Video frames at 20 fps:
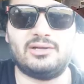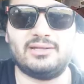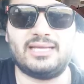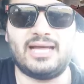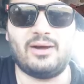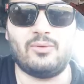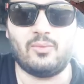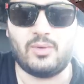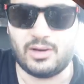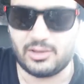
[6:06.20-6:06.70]
on
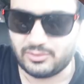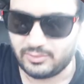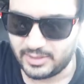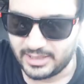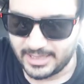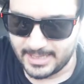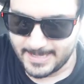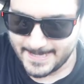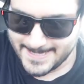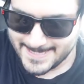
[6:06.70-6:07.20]
that
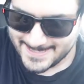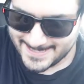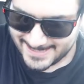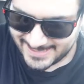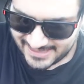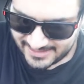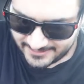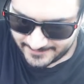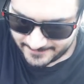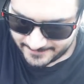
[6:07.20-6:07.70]
walkway,
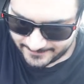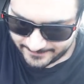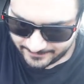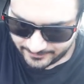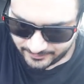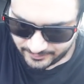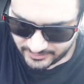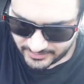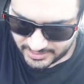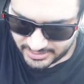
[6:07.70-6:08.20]

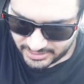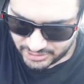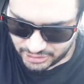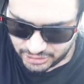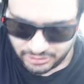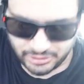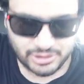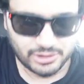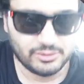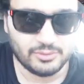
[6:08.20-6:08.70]

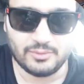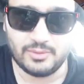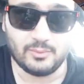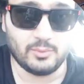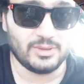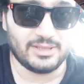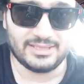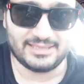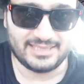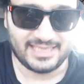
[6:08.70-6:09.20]
Choo Choo
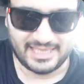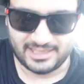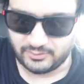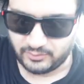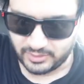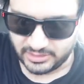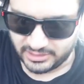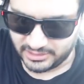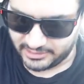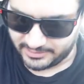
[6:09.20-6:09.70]
would attack
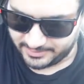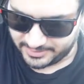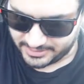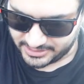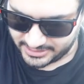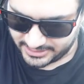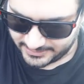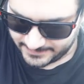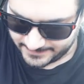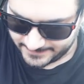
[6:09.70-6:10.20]
one hundred
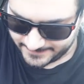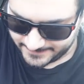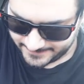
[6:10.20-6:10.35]
percent.